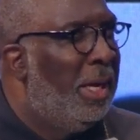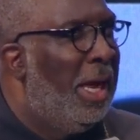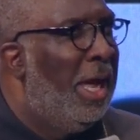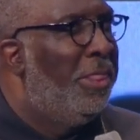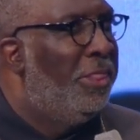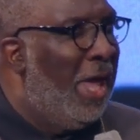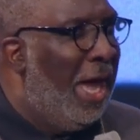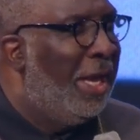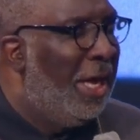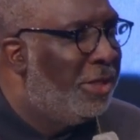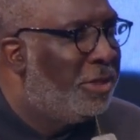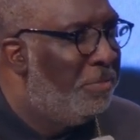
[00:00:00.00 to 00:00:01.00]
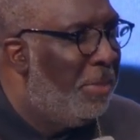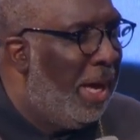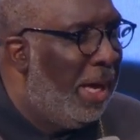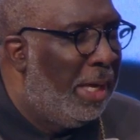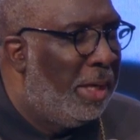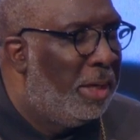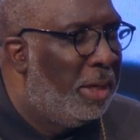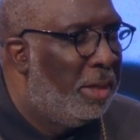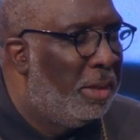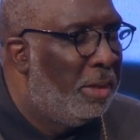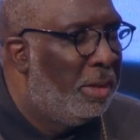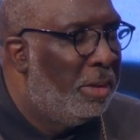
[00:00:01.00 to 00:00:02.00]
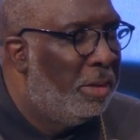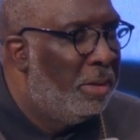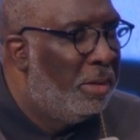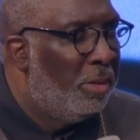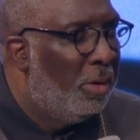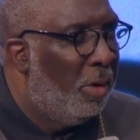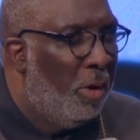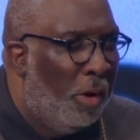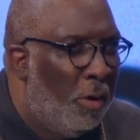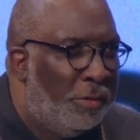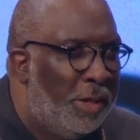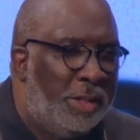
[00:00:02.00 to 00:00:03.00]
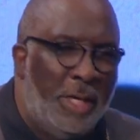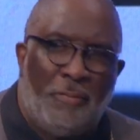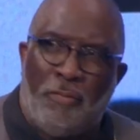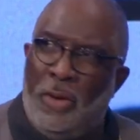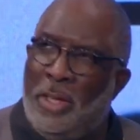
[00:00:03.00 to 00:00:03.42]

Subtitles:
and that has made all the difference.